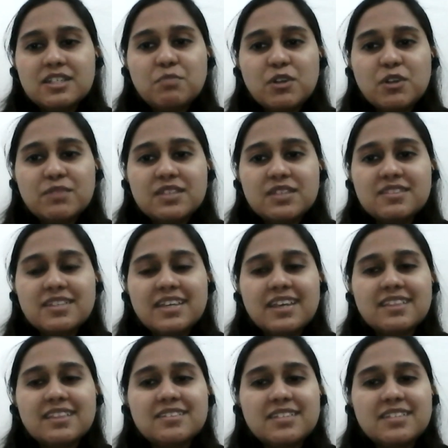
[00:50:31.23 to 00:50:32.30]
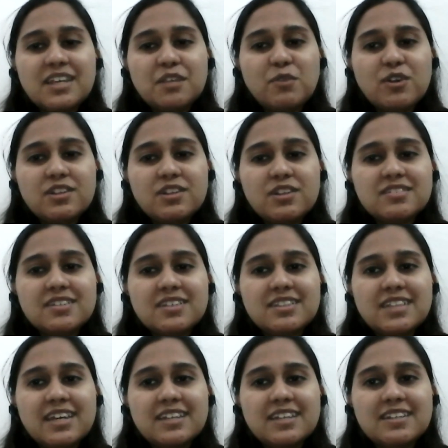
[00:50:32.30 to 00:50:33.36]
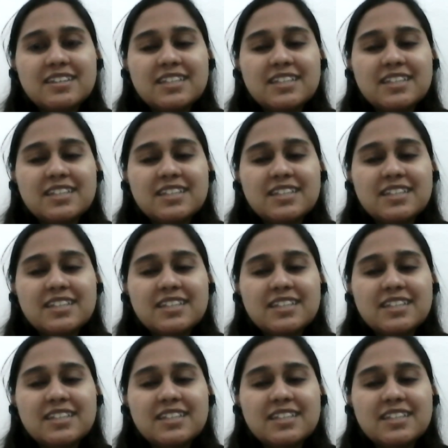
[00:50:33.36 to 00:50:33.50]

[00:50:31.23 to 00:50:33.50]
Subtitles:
diplomacy and the state policy that